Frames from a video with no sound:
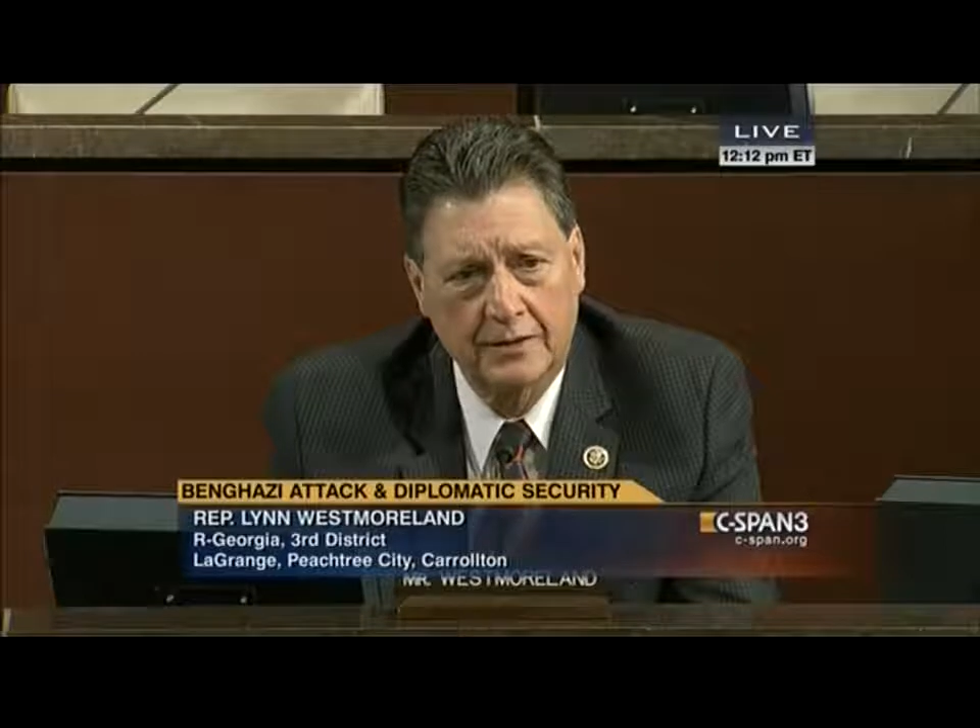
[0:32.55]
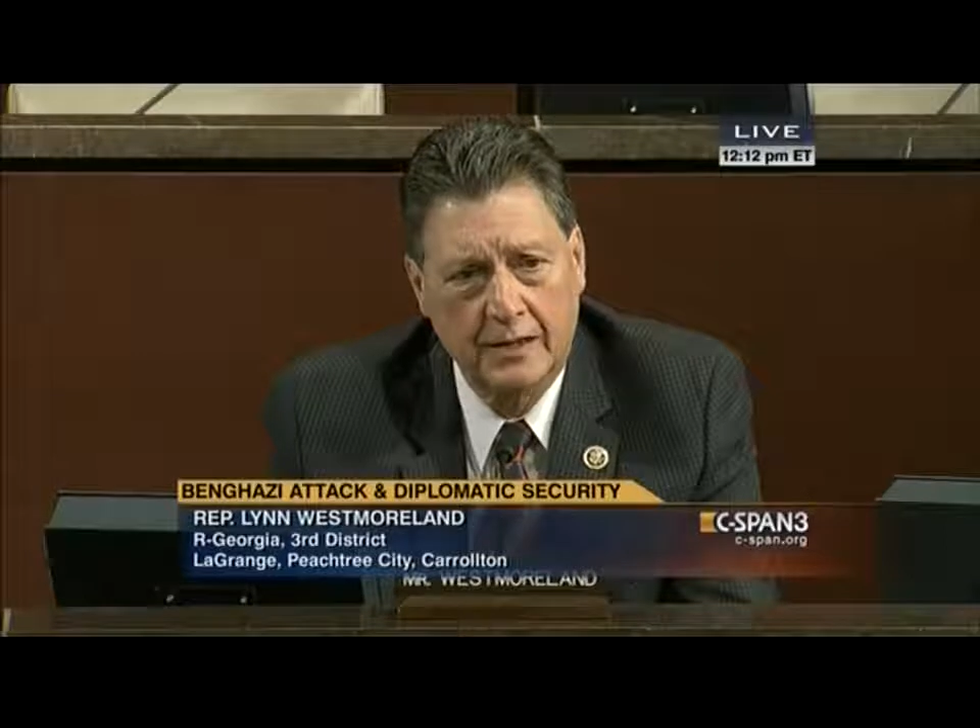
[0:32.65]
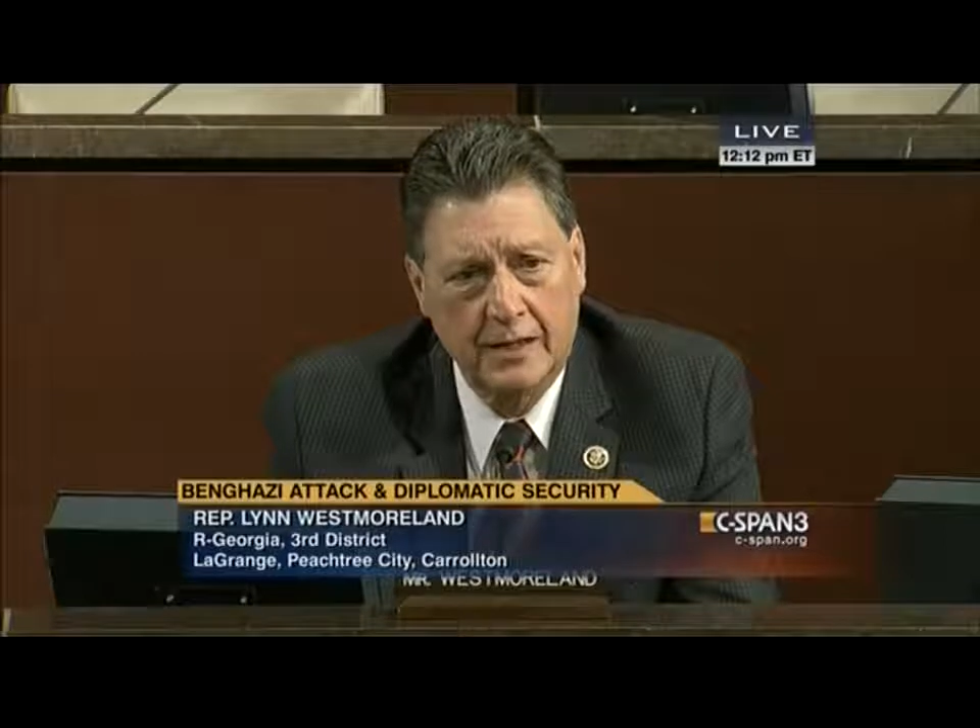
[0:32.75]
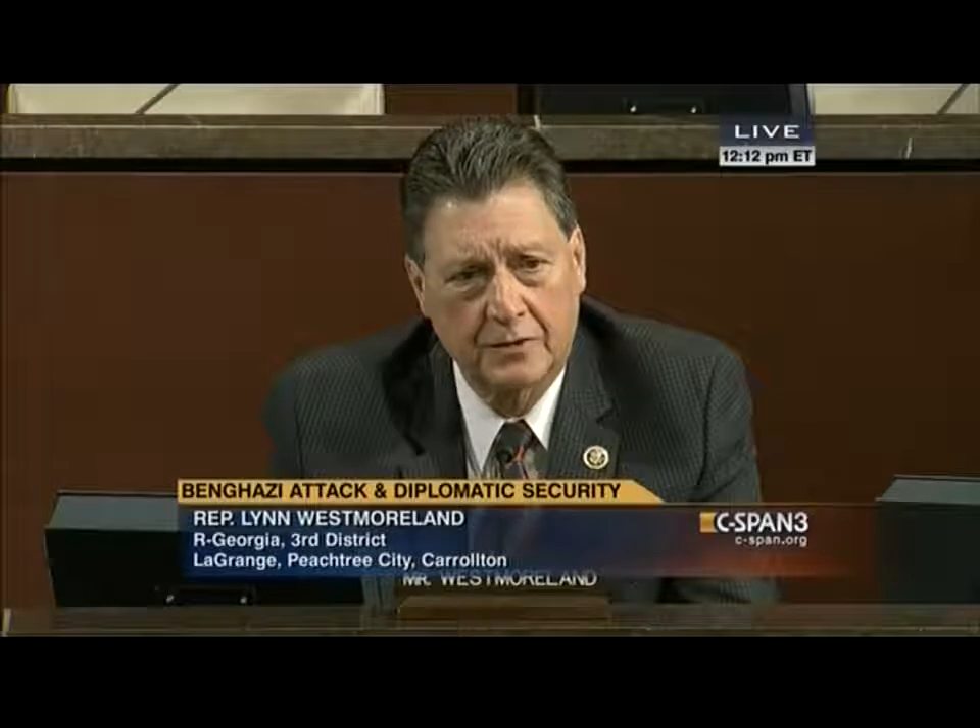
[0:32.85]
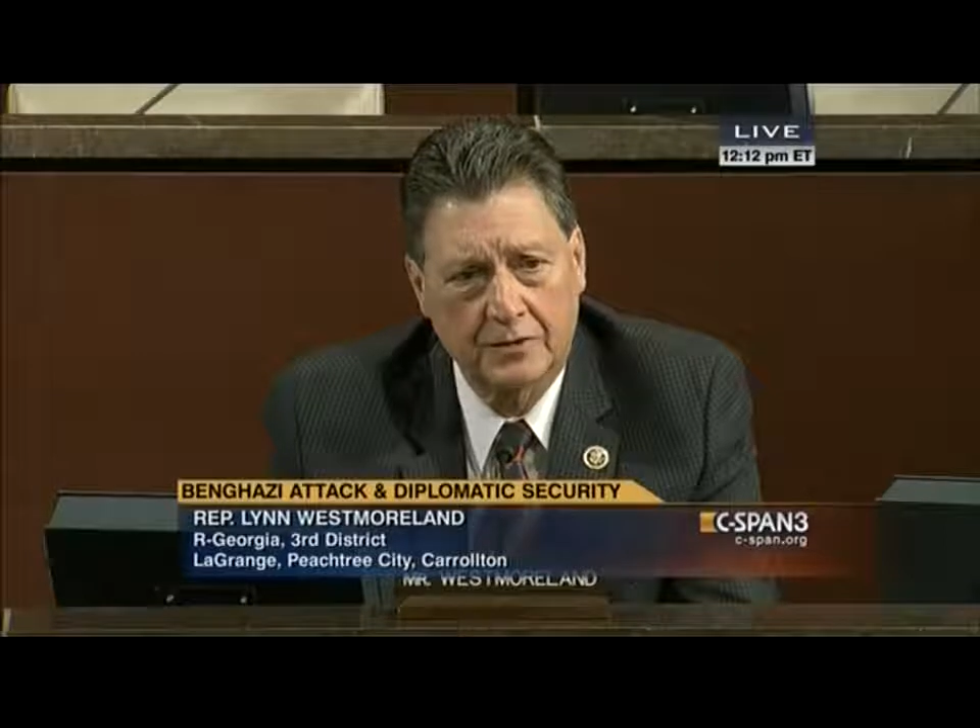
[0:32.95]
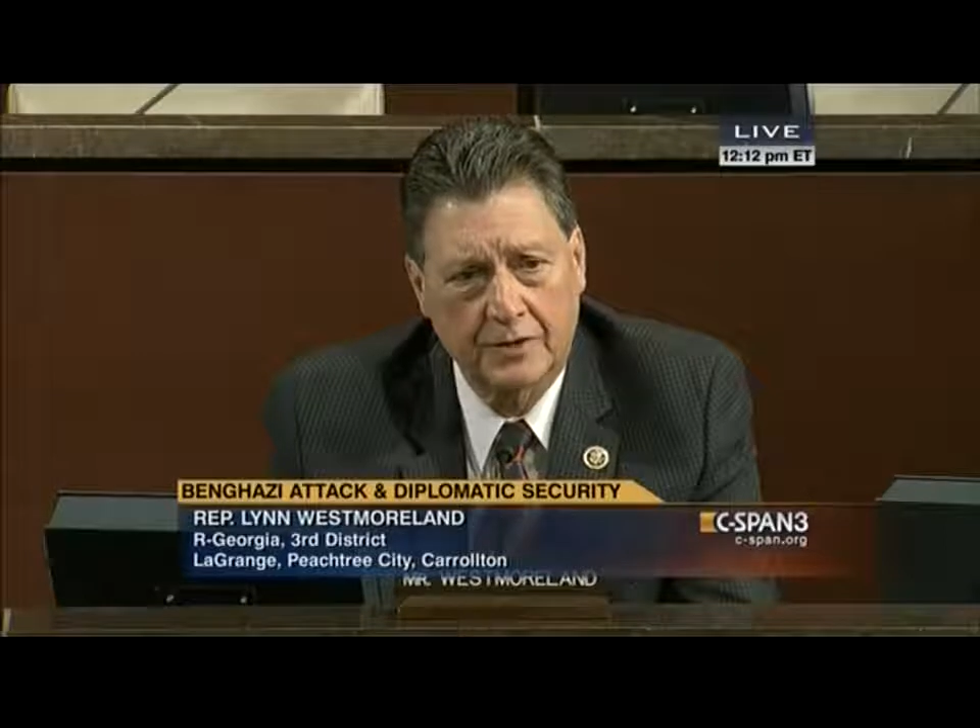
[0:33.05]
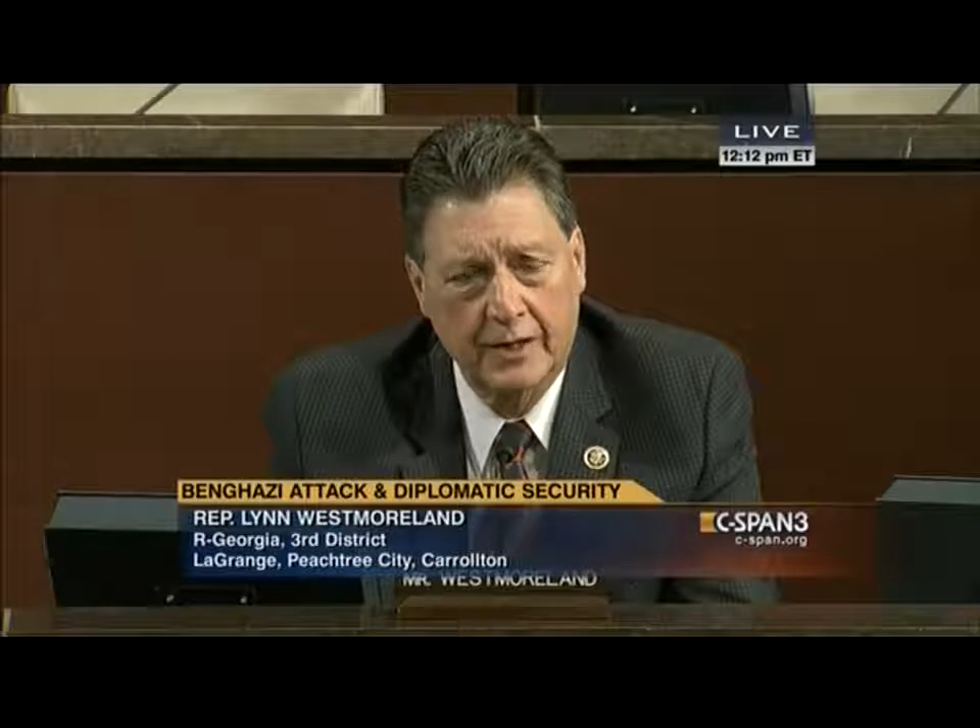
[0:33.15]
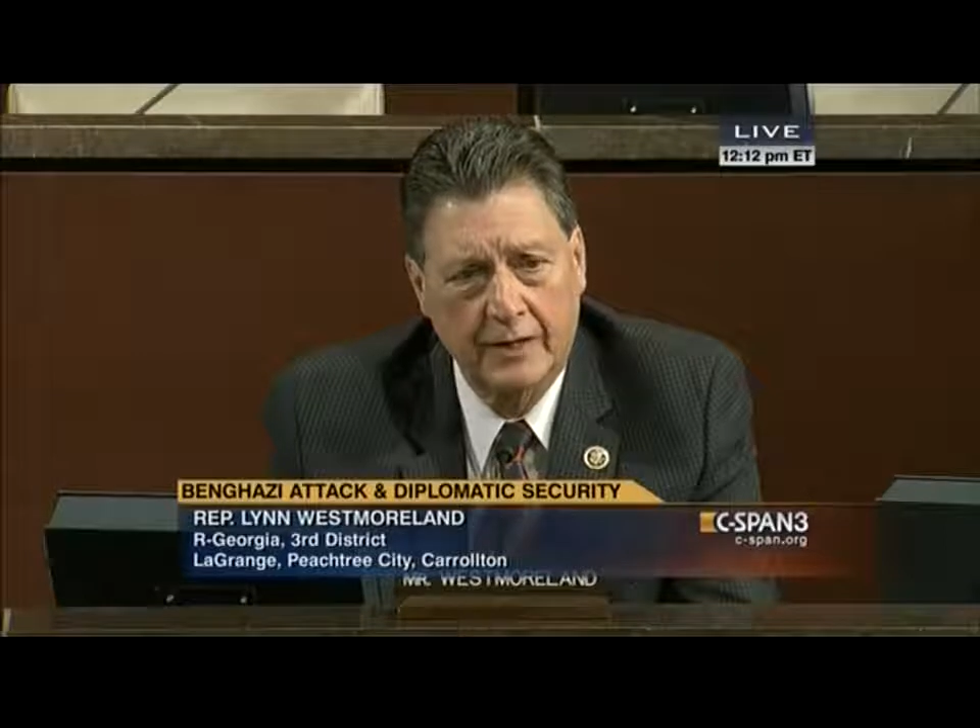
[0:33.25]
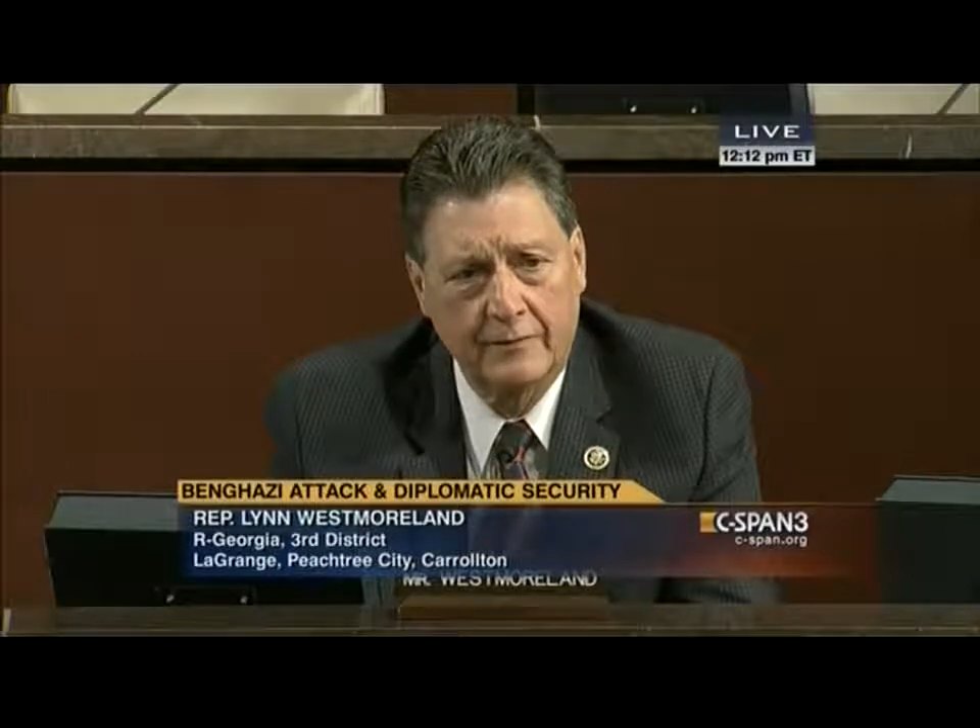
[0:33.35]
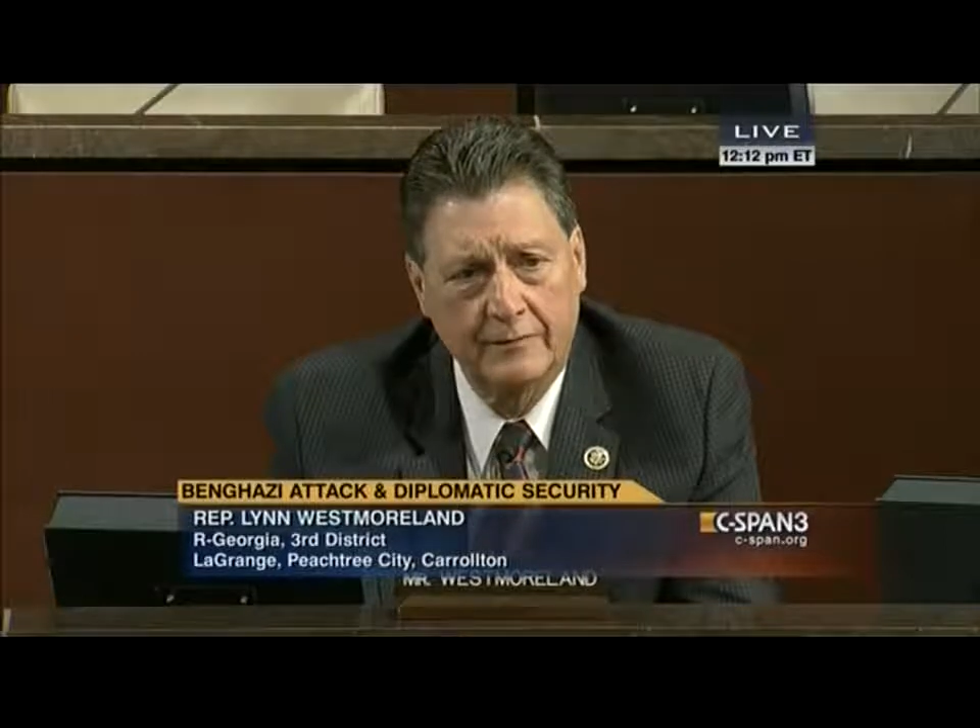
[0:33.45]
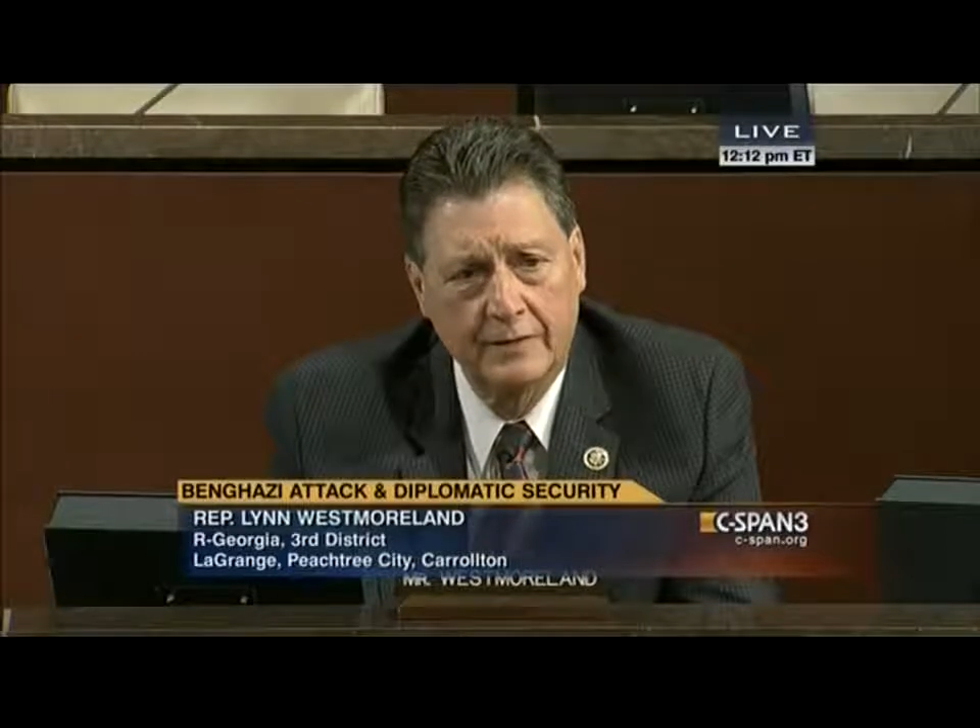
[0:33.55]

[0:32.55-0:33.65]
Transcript: to hire staff.